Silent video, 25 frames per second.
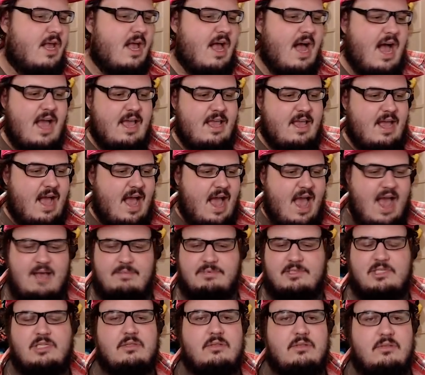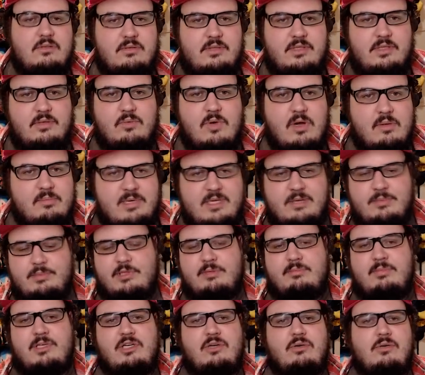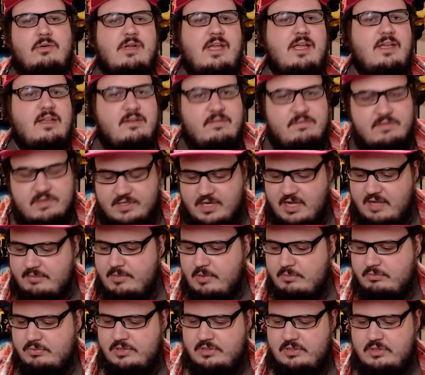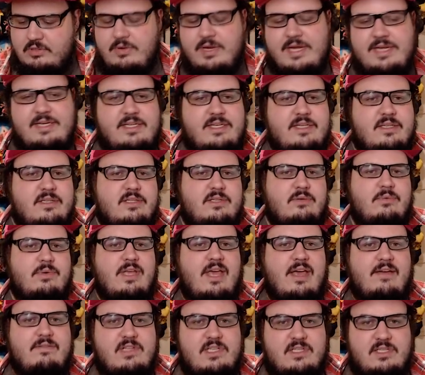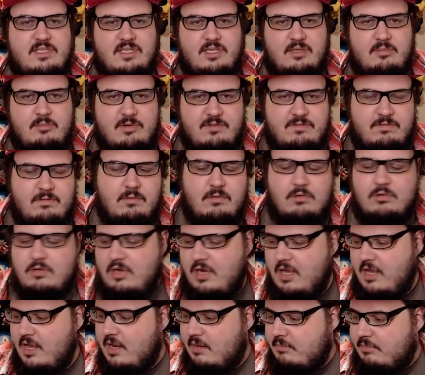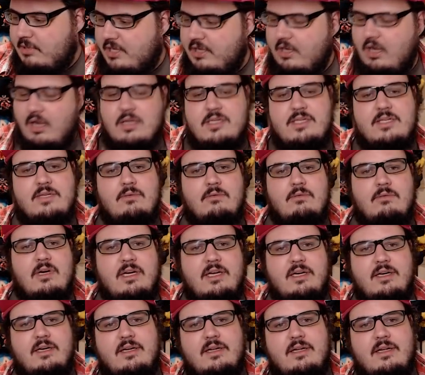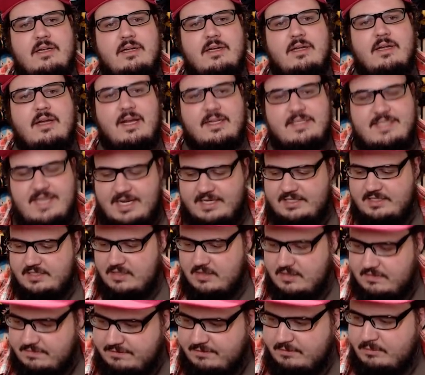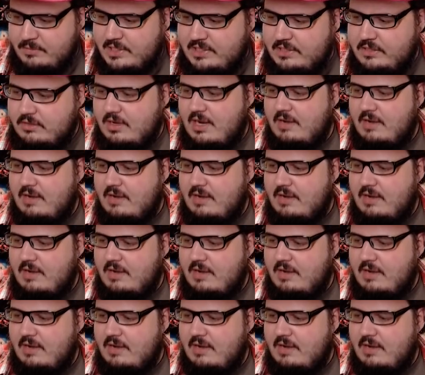I absolutely want people to be creative and come up with new ideas that we haven't seen before, but I also want a taste of the familiar.